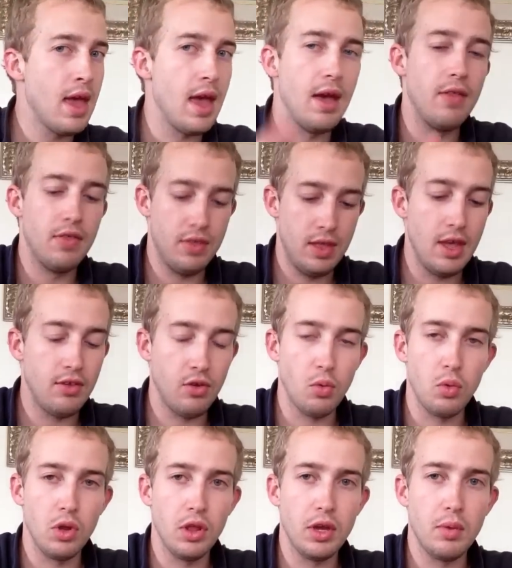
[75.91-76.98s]
And it's
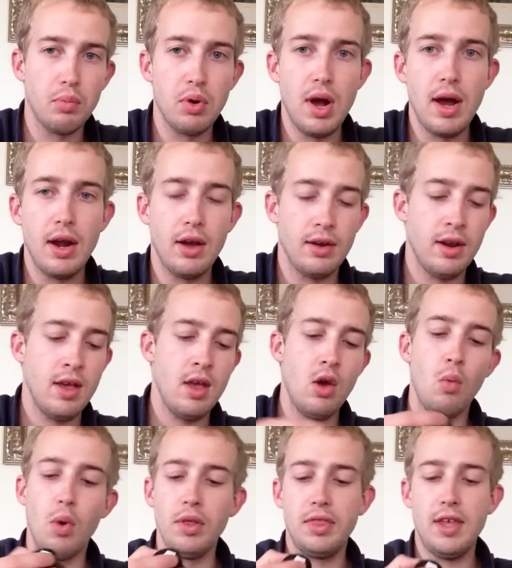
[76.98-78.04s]
a really good product.
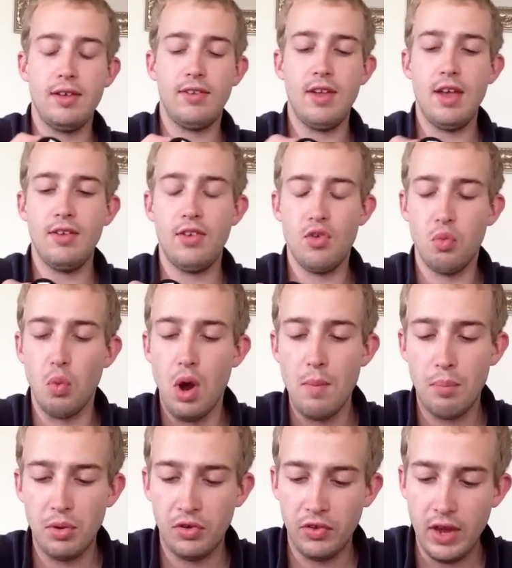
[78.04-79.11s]
What this is is
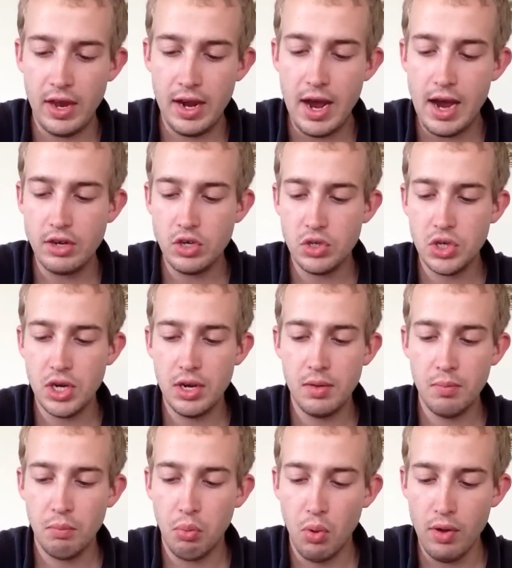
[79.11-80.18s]
1% nitrogen,